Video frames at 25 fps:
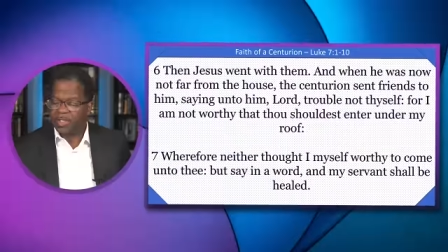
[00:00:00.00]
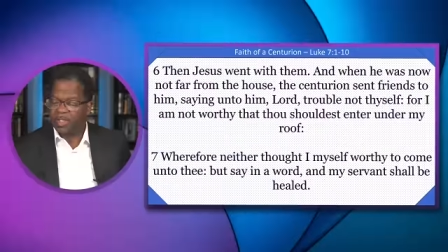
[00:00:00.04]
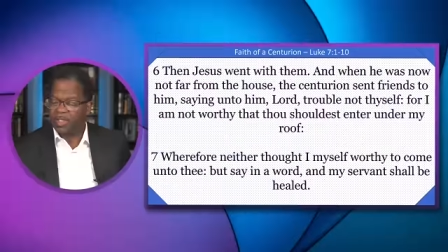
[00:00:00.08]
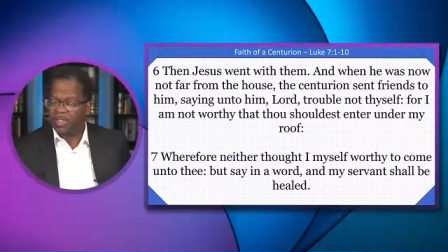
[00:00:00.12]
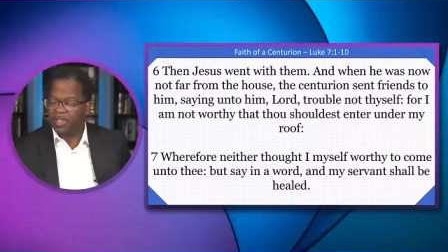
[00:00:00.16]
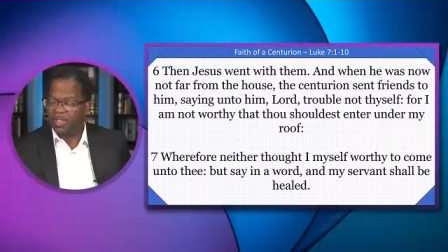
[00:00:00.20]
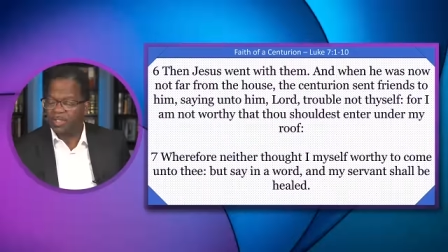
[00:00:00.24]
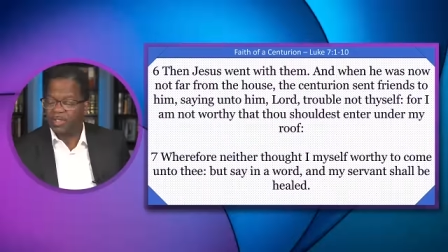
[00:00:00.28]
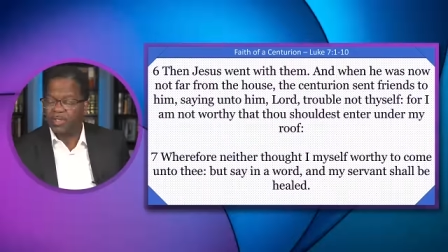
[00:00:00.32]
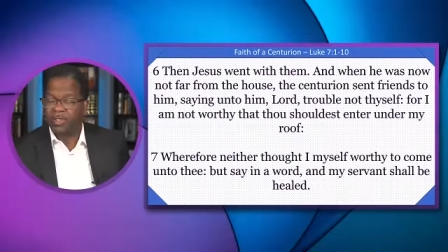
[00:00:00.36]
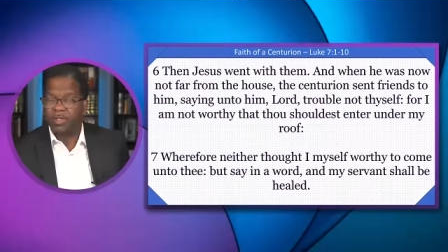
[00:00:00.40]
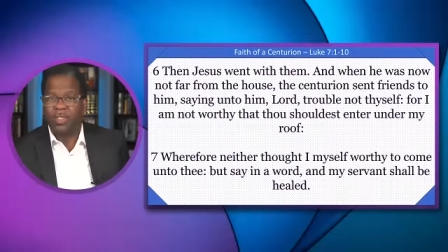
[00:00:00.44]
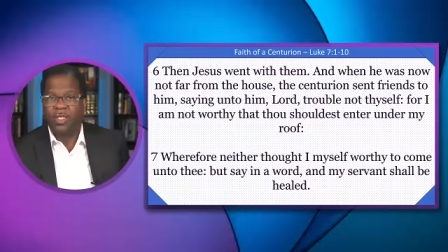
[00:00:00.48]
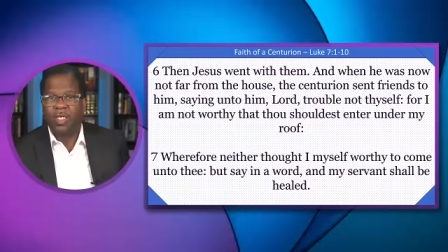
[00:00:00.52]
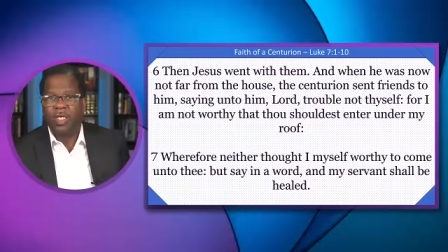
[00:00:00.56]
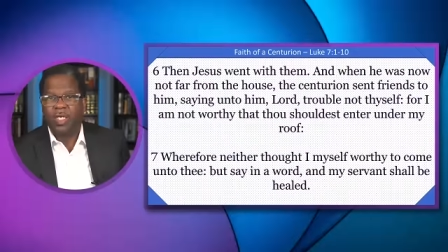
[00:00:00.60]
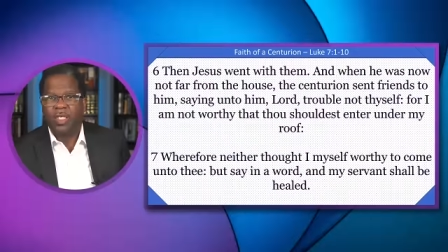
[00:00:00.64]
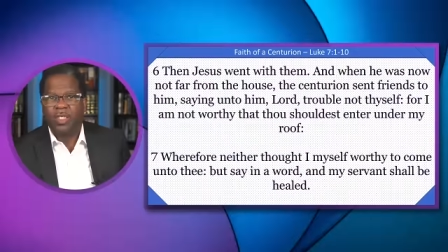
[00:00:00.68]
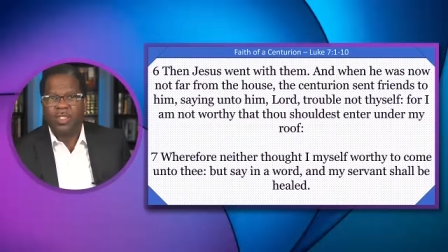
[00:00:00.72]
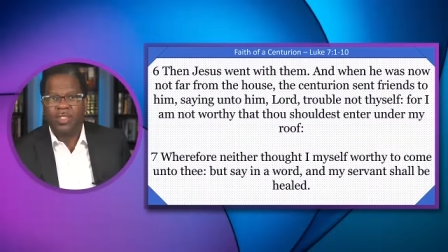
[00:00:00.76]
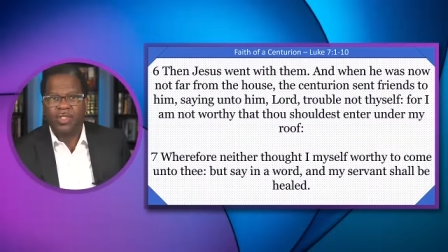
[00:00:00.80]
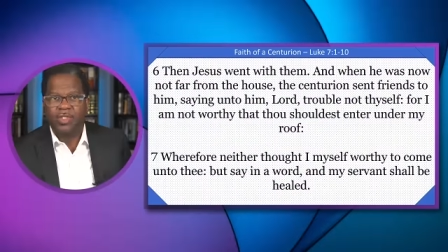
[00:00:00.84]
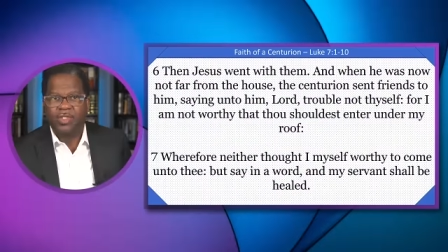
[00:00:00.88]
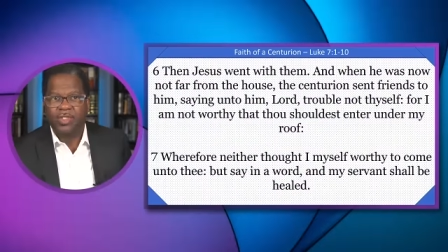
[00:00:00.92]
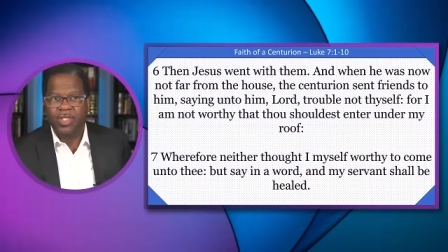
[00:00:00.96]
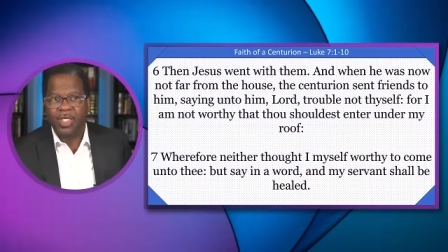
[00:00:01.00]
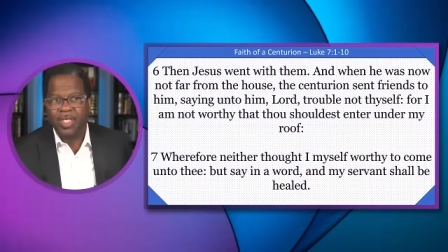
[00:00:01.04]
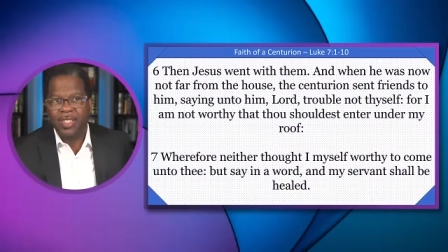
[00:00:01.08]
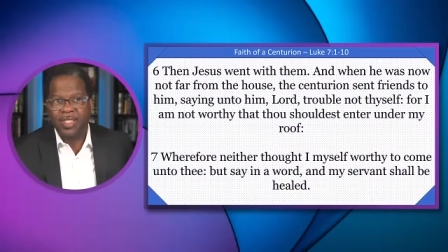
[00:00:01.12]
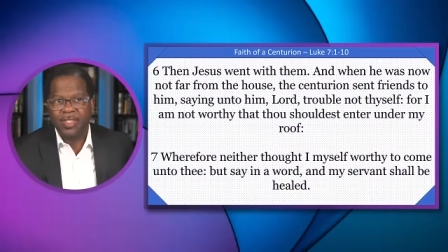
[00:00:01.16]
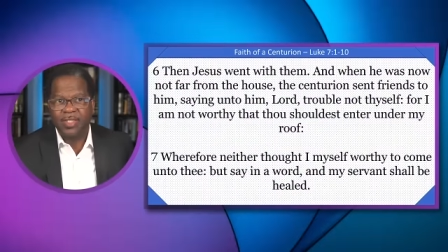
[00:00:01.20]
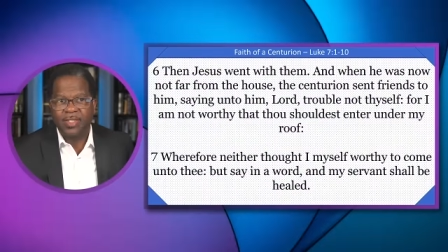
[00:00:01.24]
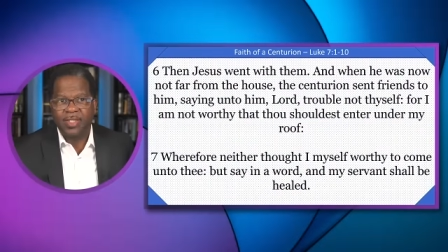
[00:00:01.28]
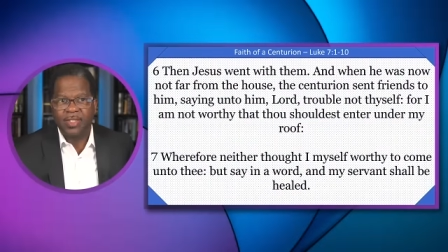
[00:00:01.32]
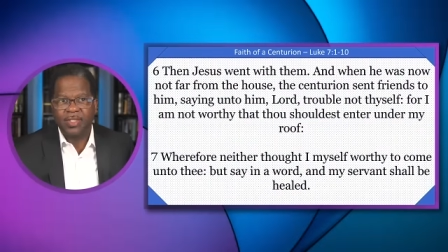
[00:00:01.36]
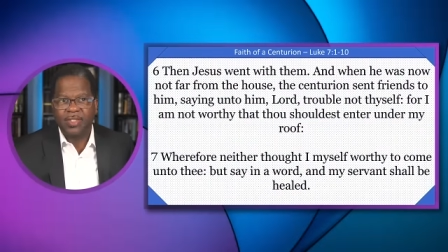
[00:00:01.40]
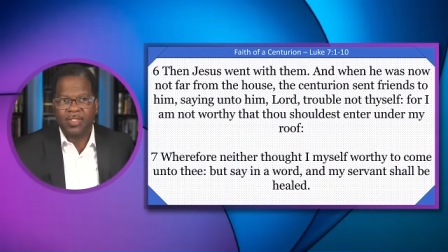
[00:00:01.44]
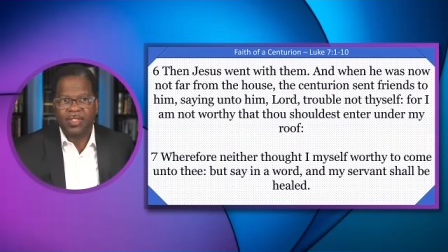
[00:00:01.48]
look at this.
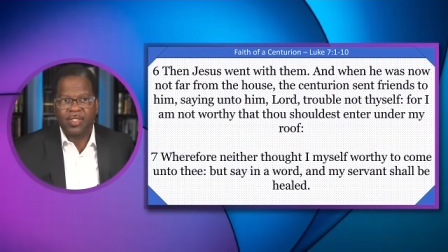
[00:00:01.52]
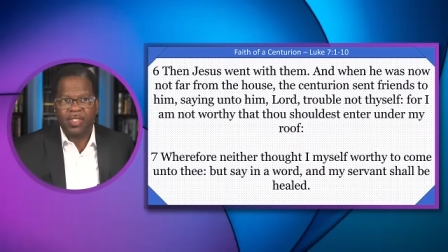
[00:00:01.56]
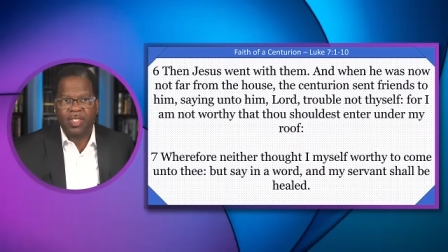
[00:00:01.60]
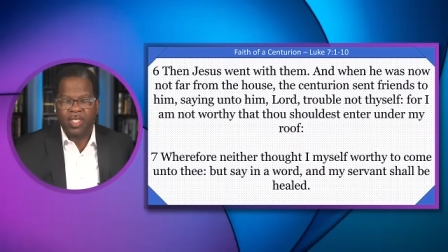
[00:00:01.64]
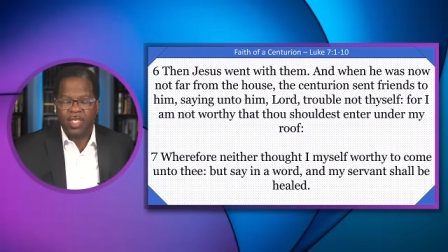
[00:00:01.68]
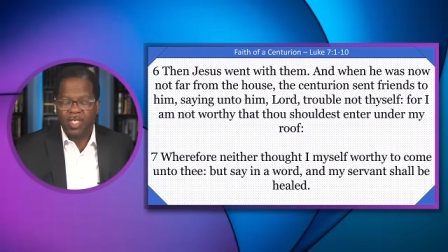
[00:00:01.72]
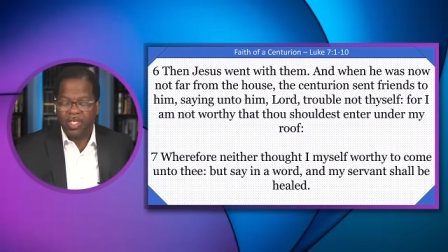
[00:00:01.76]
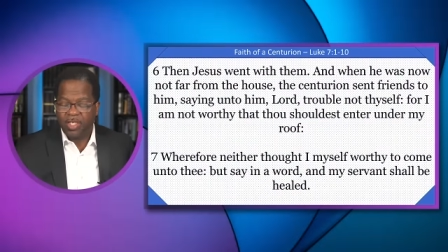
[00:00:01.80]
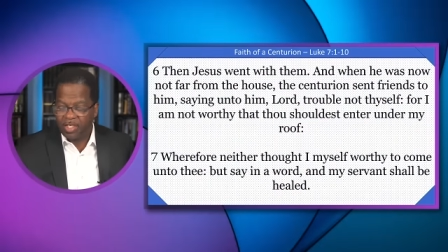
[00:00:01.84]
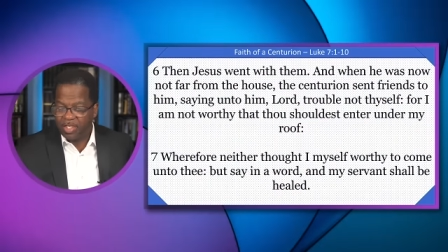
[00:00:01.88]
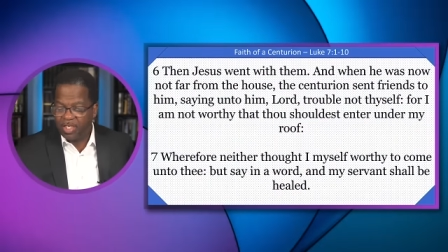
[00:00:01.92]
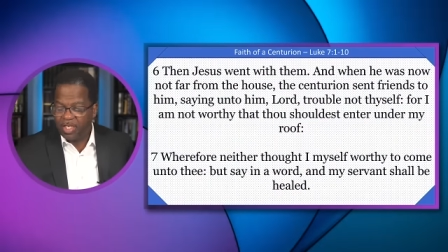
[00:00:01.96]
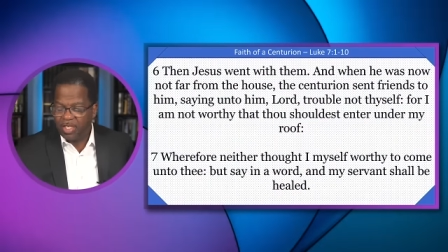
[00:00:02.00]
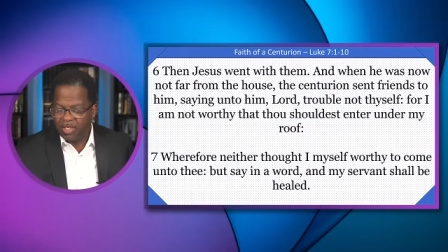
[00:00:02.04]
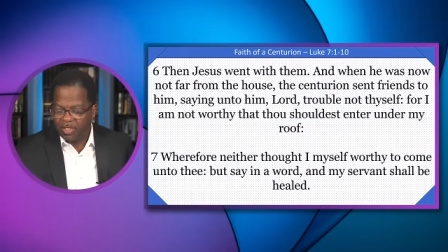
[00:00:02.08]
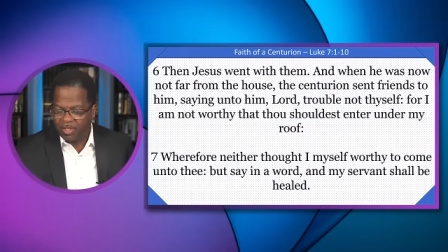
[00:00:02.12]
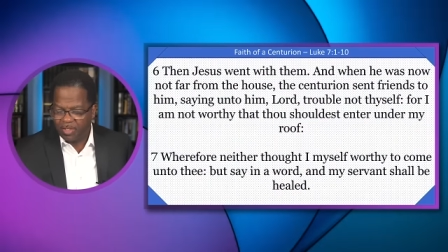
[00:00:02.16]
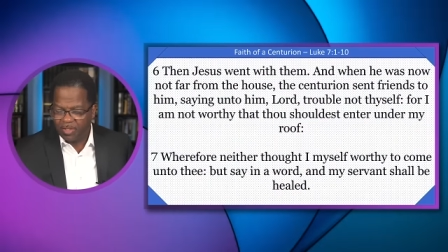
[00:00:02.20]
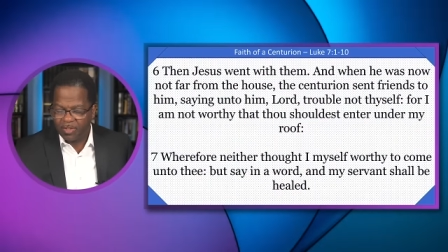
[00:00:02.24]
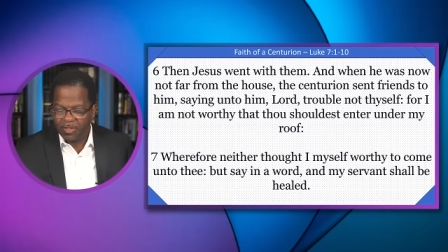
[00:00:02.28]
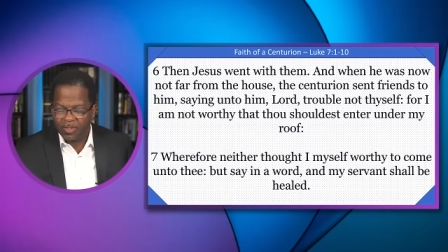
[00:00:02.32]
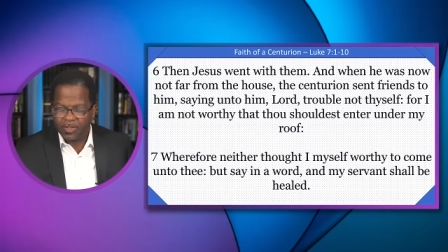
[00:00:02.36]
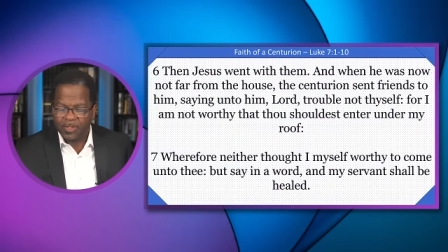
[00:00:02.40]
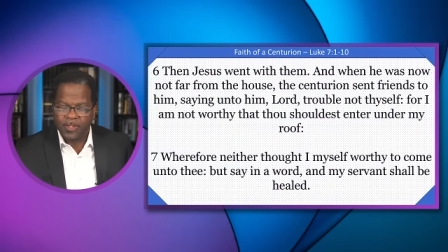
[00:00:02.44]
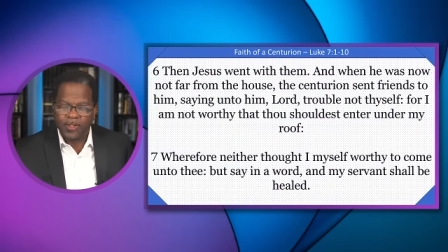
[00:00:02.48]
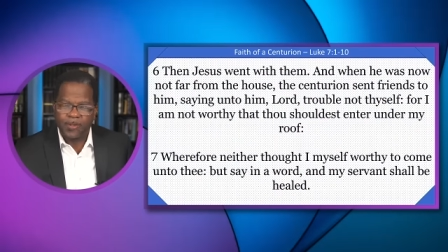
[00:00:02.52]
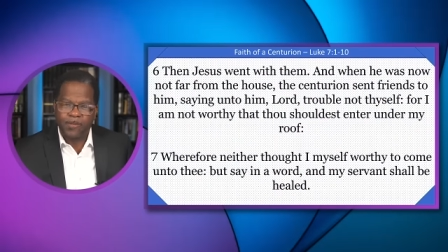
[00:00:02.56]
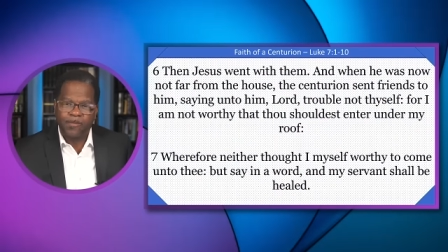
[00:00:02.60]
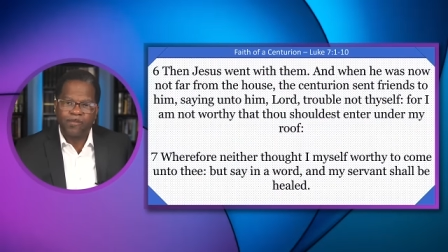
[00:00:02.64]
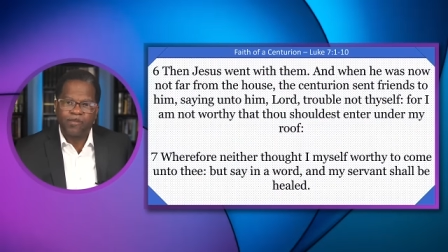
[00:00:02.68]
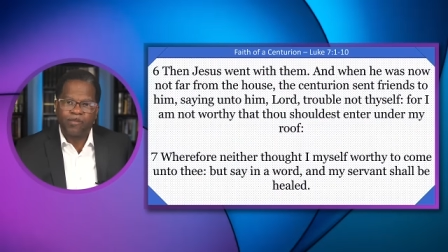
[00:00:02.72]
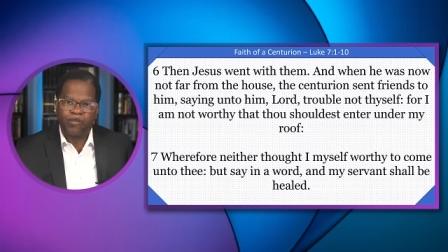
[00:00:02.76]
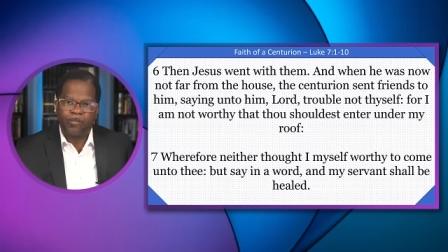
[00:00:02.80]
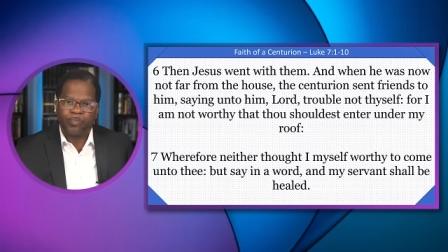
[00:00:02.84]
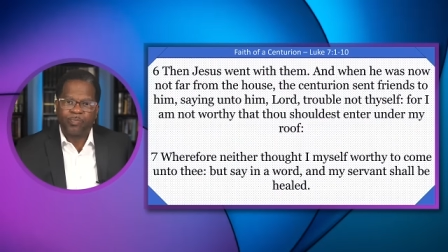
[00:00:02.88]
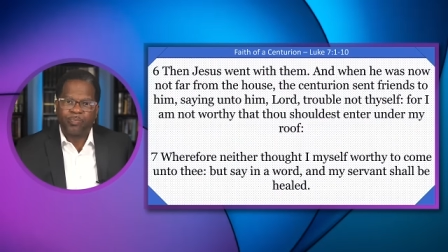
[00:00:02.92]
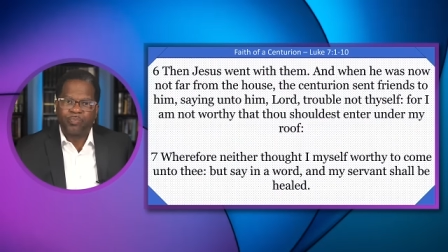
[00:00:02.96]
Jesus hears